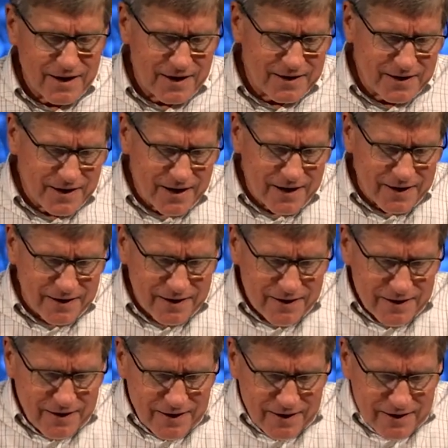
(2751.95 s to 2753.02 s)
And yet,
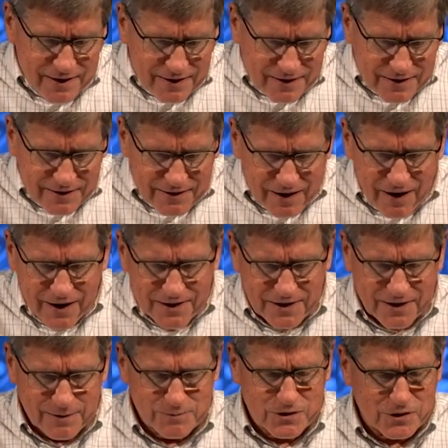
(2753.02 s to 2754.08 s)

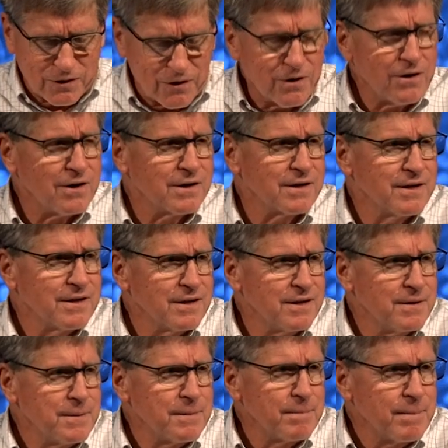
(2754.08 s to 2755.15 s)
God comes along
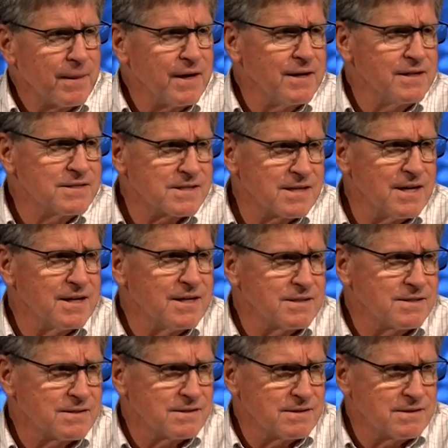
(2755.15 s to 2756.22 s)
and he
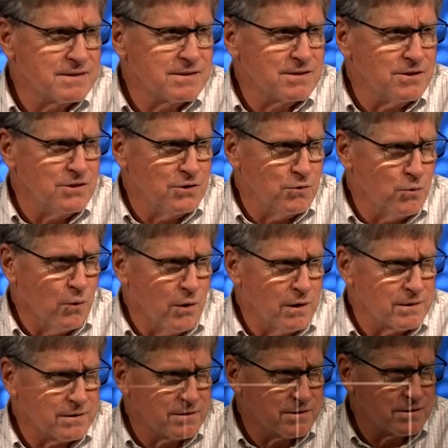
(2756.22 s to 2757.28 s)
says, Do you want